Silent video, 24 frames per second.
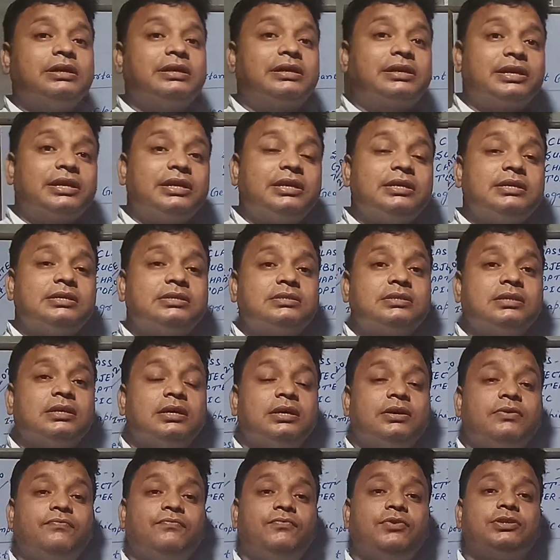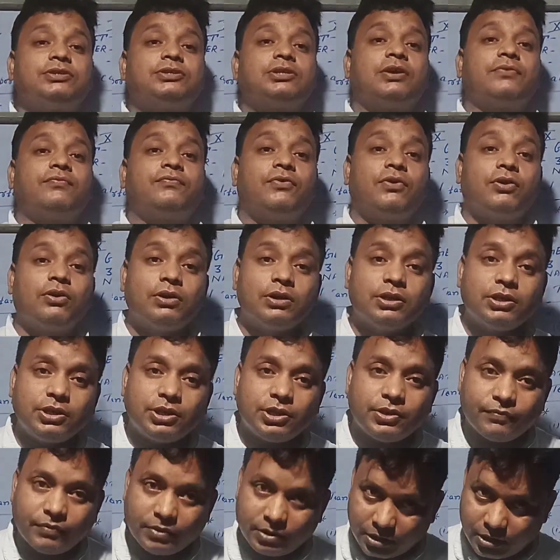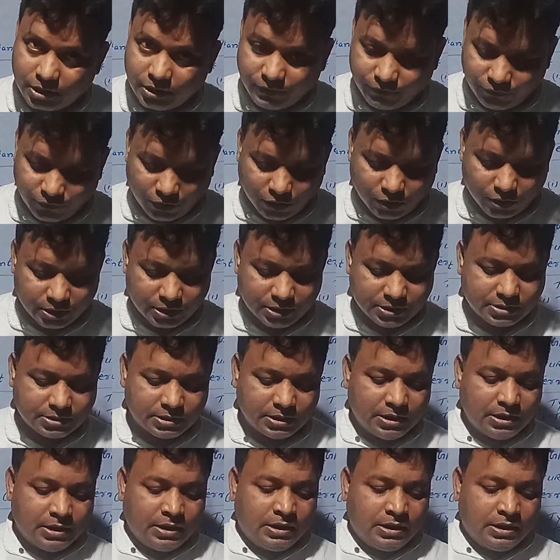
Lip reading: trees which are found in evergreen forest.